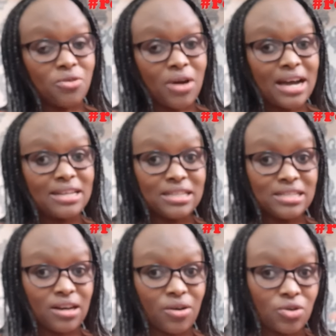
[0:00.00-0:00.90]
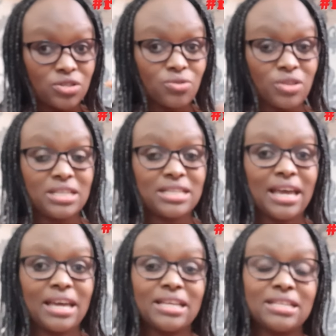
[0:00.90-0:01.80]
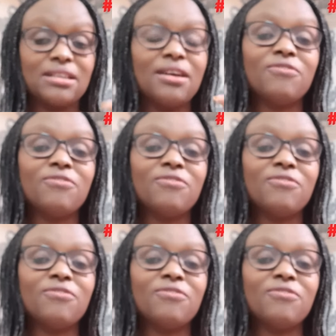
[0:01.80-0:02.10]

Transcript: had intercourse so this egg is